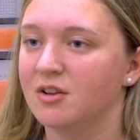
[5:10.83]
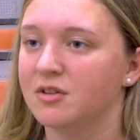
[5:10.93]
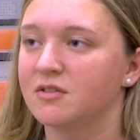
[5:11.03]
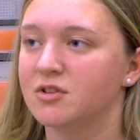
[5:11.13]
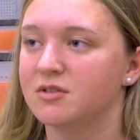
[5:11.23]
you
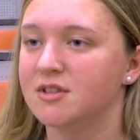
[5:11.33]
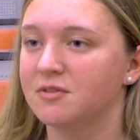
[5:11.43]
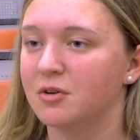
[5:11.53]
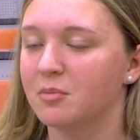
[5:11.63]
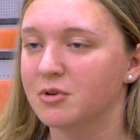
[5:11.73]
know gives you a
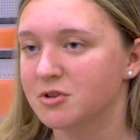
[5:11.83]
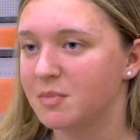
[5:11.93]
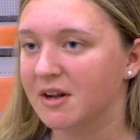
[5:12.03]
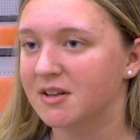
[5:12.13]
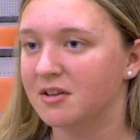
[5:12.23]
different
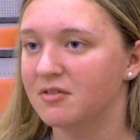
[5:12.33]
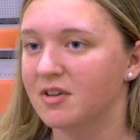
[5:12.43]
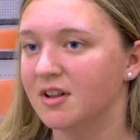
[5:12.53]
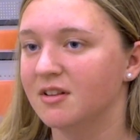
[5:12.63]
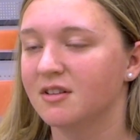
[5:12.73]
perspective
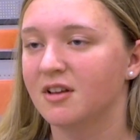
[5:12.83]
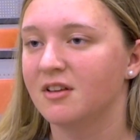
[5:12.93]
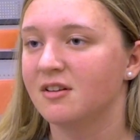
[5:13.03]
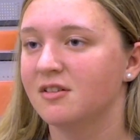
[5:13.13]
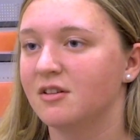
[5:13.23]
and
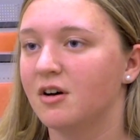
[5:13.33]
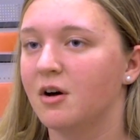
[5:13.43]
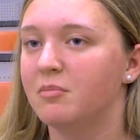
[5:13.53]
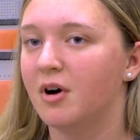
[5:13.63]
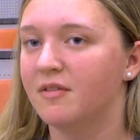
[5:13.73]

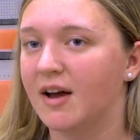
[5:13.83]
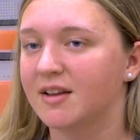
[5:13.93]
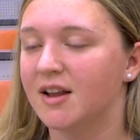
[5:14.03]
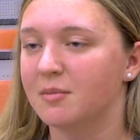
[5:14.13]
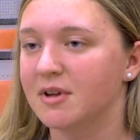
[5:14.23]
above
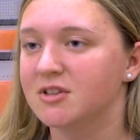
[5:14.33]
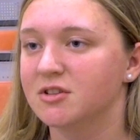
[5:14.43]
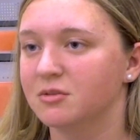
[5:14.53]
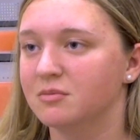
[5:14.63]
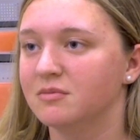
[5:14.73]

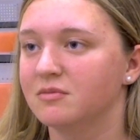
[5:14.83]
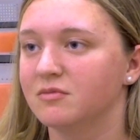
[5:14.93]
academics you